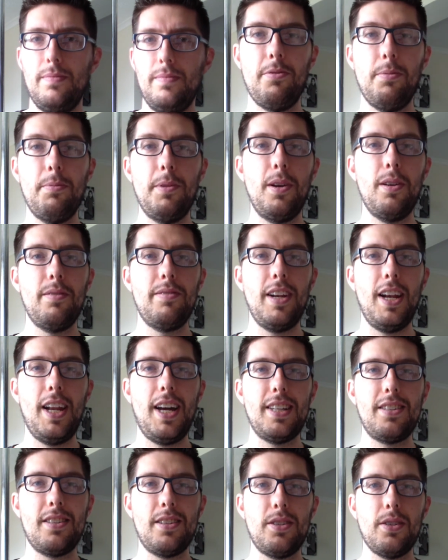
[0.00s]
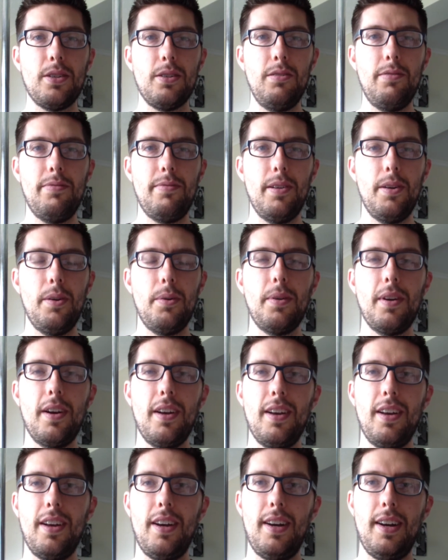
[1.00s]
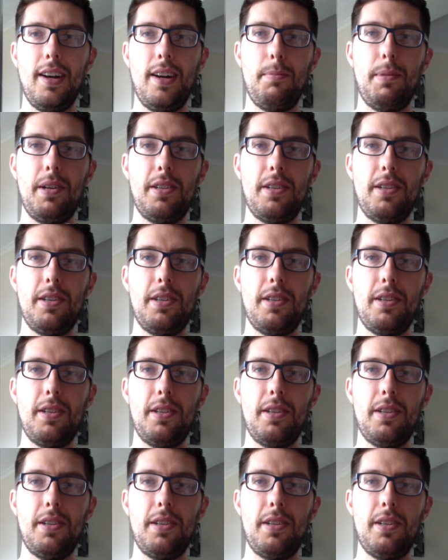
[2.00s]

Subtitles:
From the lovely lads at Toy Foo, I